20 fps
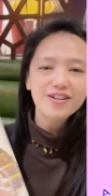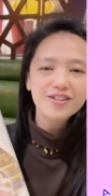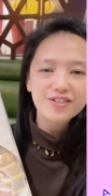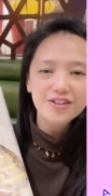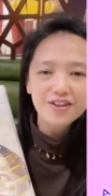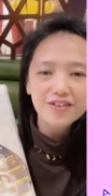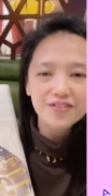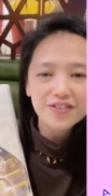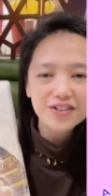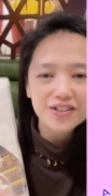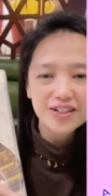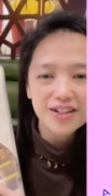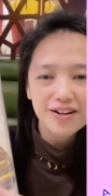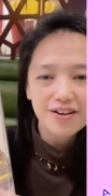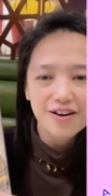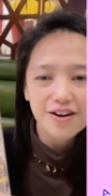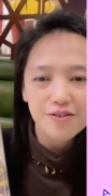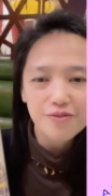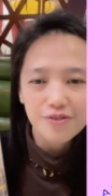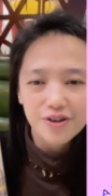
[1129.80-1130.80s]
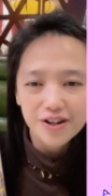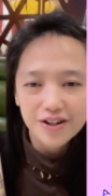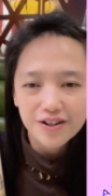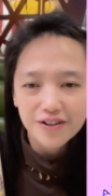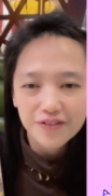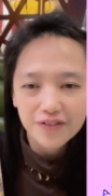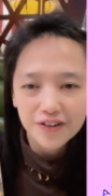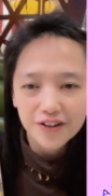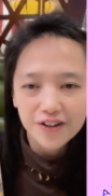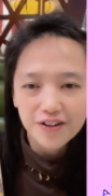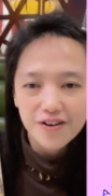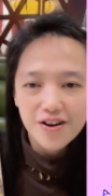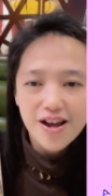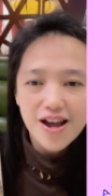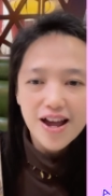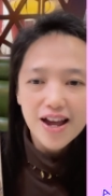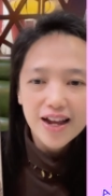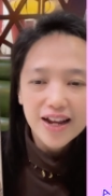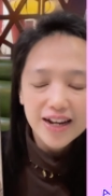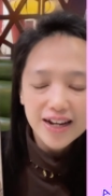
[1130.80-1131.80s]
servers here are wonderful.
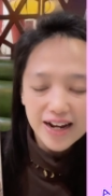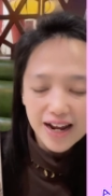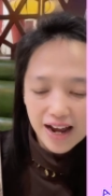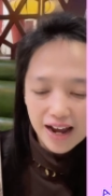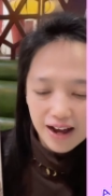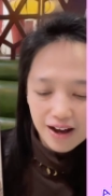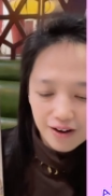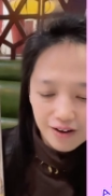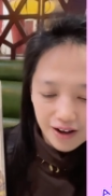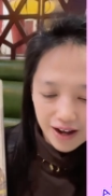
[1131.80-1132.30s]
Now